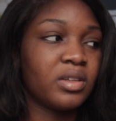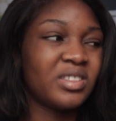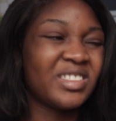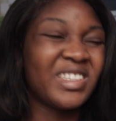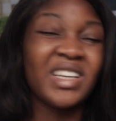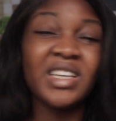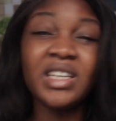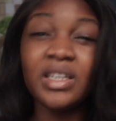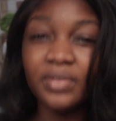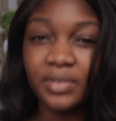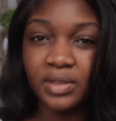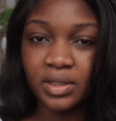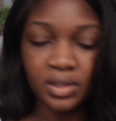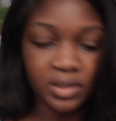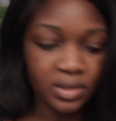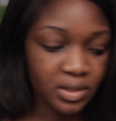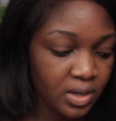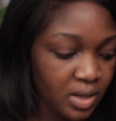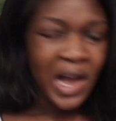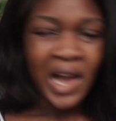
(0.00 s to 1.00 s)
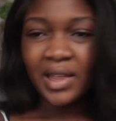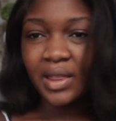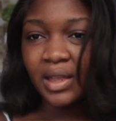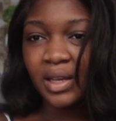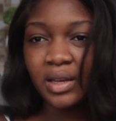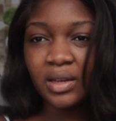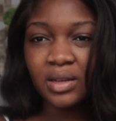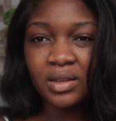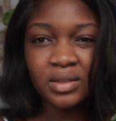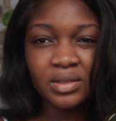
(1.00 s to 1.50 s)
the evening. I
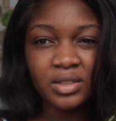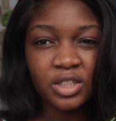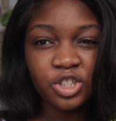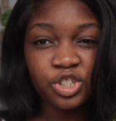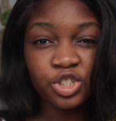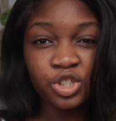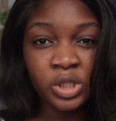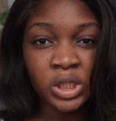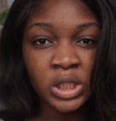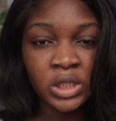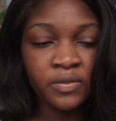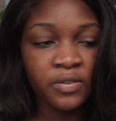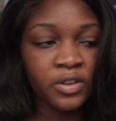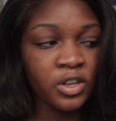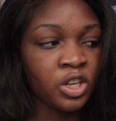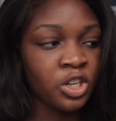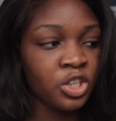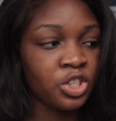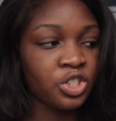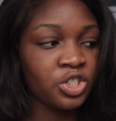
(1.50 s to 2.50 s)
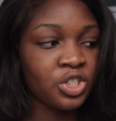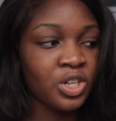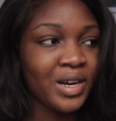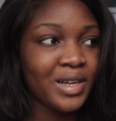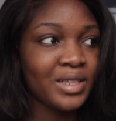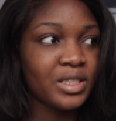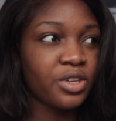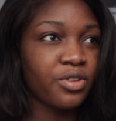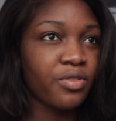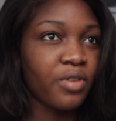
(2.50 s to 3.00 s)
think the juice finished
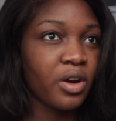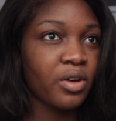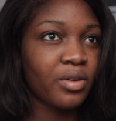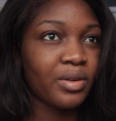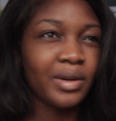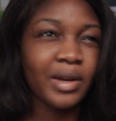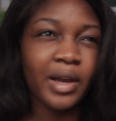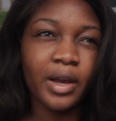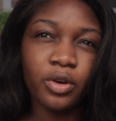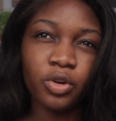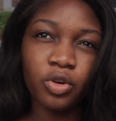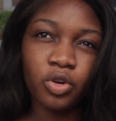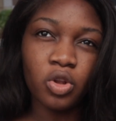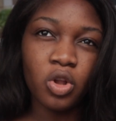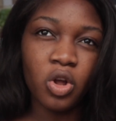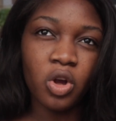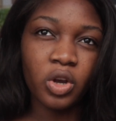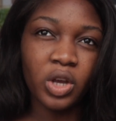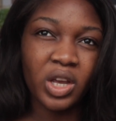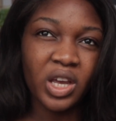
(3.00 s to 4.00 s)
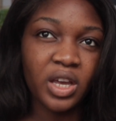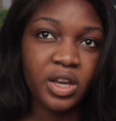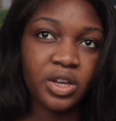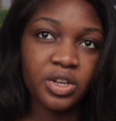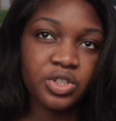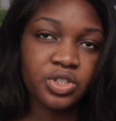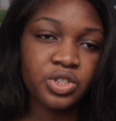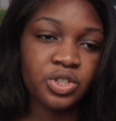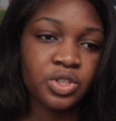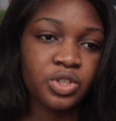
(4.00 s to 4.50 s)
at around 9 o'clock
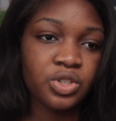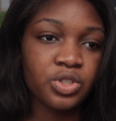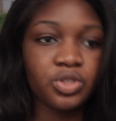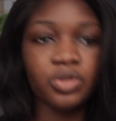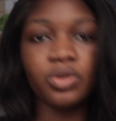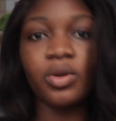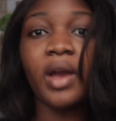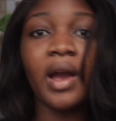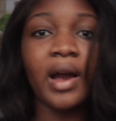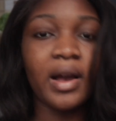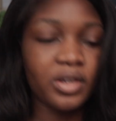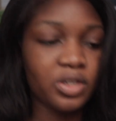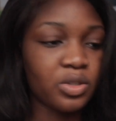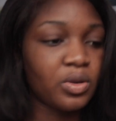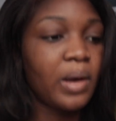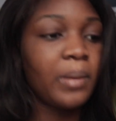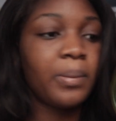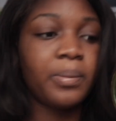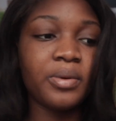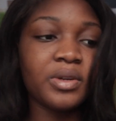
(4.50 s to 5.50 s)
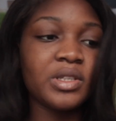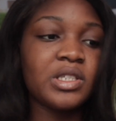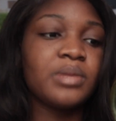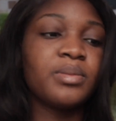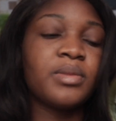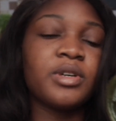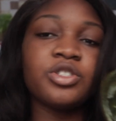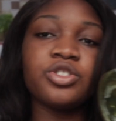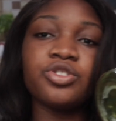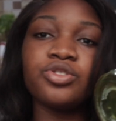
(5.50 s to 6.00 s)
ish. So yeah, so I pretty
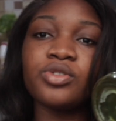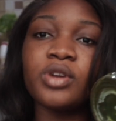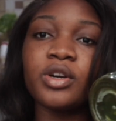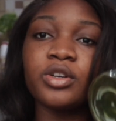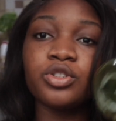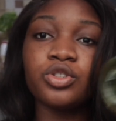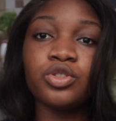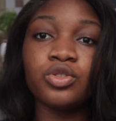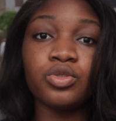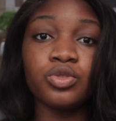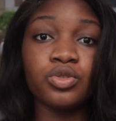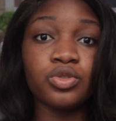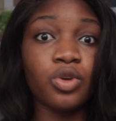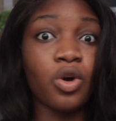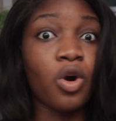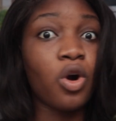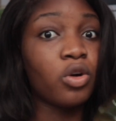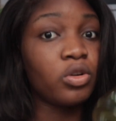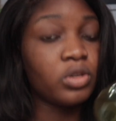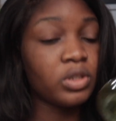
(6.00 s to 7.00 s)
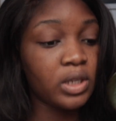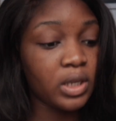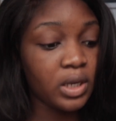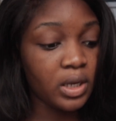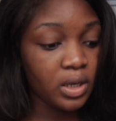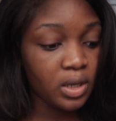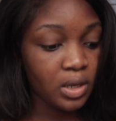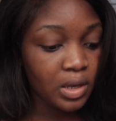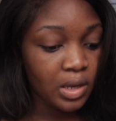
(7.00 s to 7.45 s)
much drank juice all day